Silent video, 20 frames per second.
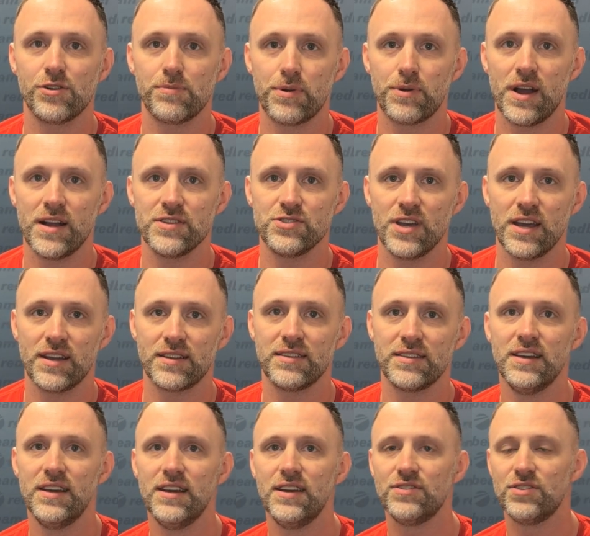project.
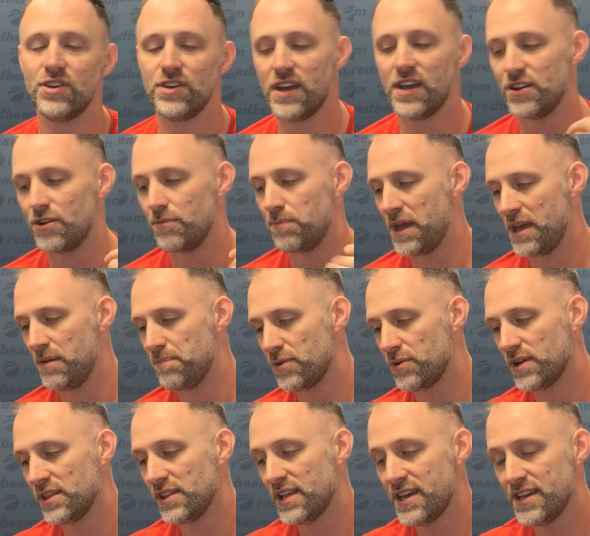So you got your paper
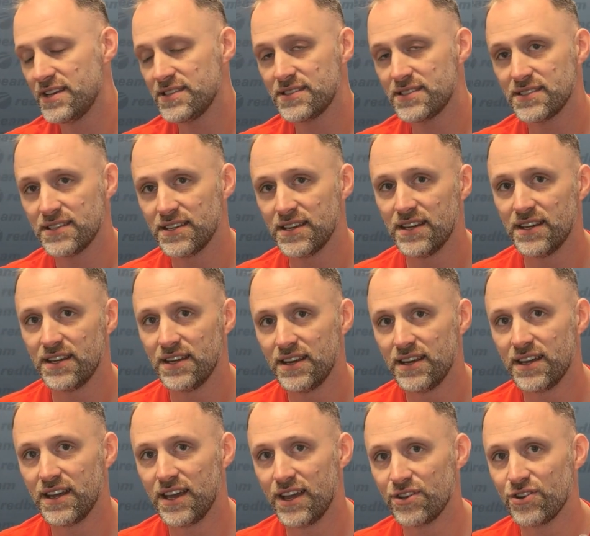inlays
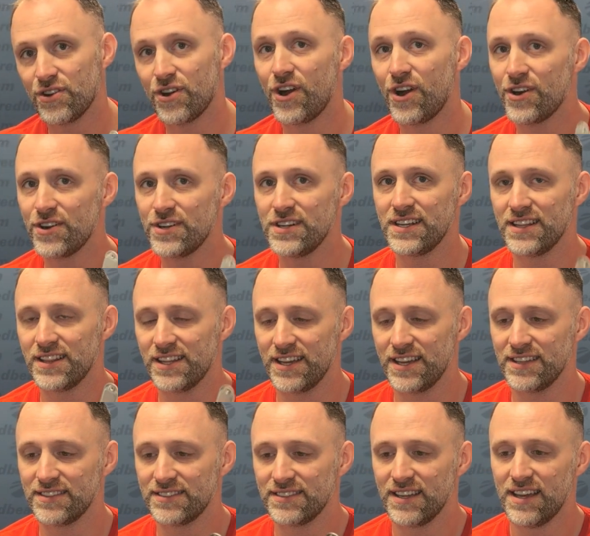and your hardened
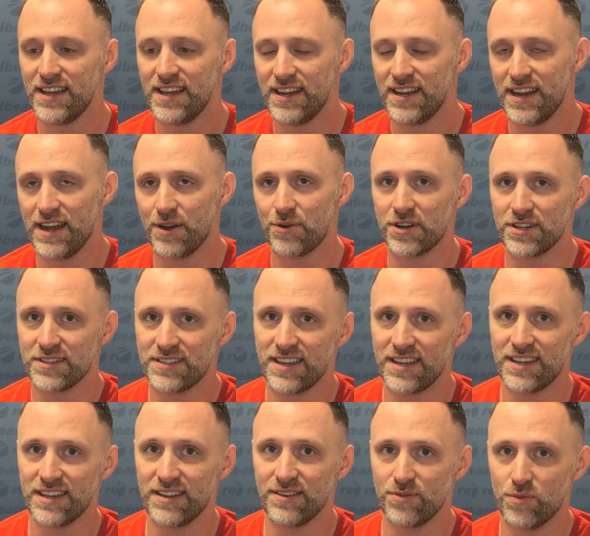inlays. Now we're going to
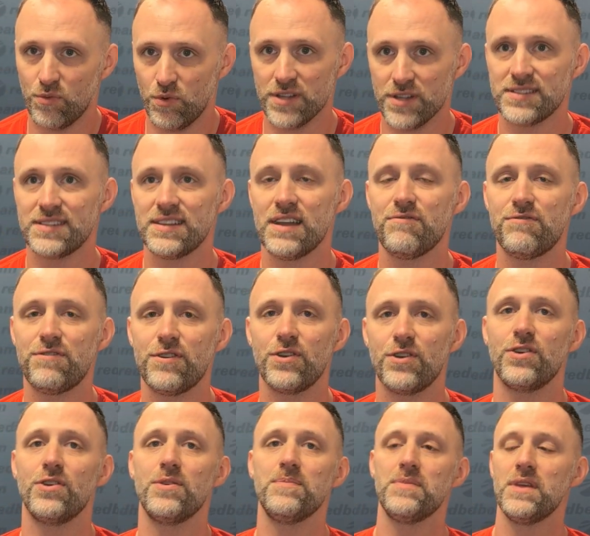take it one step
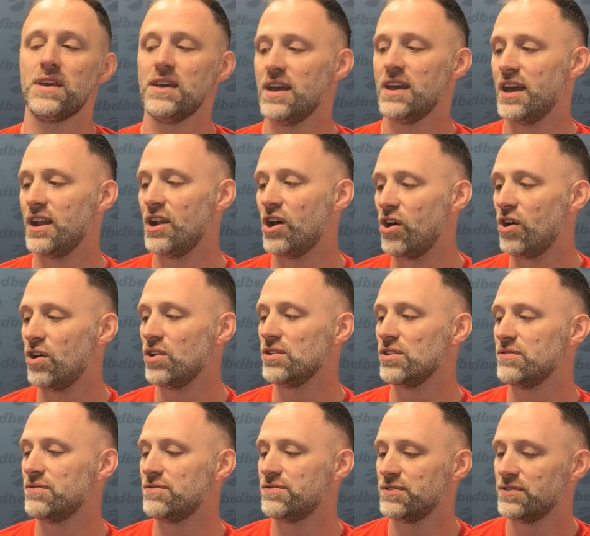further, and all
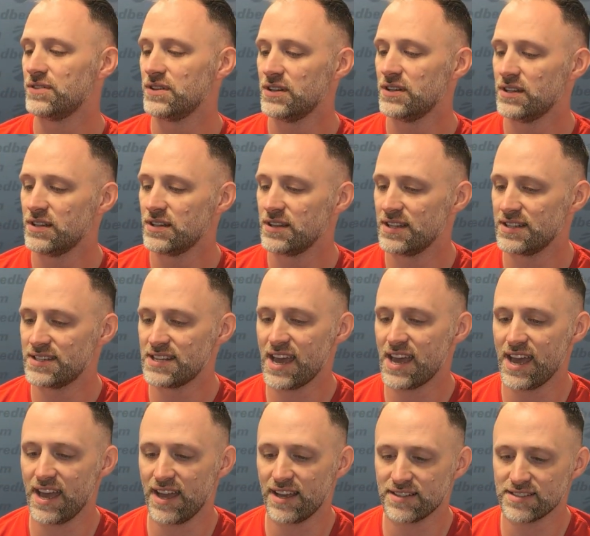of the
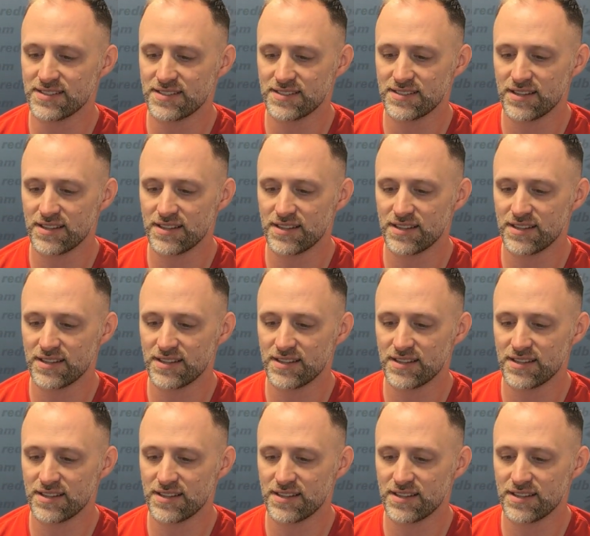tags